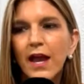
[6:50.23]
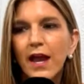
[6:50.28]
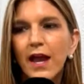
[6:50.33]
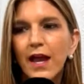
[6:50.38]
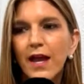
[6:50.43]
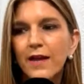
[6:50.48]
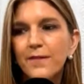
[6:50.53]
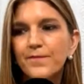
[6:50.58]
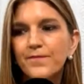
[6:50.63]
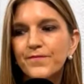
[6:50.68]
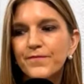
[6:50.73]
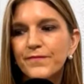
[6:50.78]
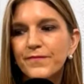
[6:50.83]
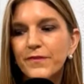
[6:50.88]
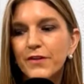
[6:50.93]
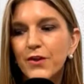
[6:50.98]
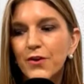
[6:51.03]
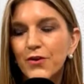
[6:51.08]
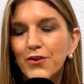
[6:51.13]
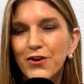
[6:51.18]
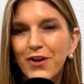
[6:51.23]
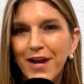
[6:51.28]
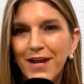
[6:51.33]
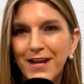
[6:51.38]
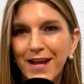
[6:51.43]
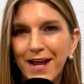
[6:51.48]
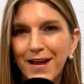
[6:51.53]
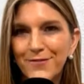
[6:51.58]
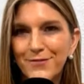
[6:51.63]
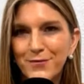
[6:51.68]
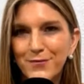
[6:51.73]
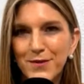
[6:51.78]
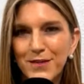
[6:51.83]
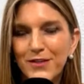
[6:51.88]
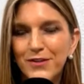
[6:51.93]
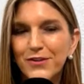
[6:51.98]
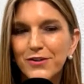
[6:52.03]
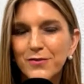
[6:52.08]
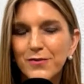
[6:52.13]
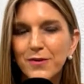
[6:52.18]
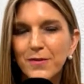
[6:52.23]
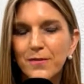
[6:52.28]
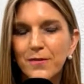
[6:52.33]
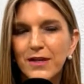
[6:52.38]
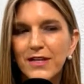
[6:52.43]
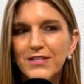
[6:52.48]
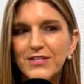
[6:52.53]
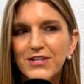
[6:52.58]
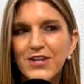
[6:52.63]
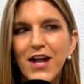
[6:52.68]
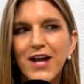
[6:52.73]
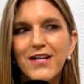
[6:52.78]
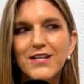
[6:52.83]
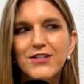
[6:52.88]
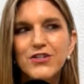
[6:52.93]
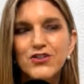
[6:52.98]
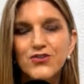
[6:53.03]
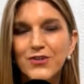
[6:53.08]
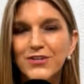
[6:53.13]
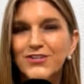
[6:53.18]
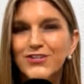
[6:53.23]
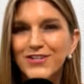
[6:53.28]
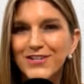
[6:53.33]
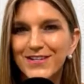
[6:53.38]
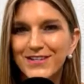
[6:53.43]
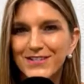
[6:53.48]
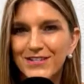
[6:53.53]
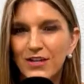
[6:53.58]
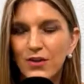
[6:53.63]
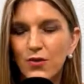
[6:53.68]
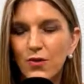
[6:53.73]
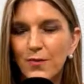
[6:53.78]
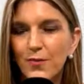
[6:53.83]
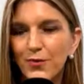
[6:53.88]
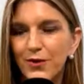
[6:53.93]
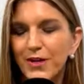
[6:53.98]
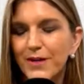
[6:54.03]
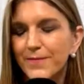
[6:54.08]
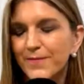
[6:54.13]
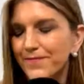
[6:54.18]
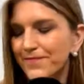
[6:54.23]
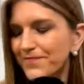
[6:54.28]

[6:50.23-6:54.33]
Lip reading: And, you kind of have to be it's not as stringent as in corporate.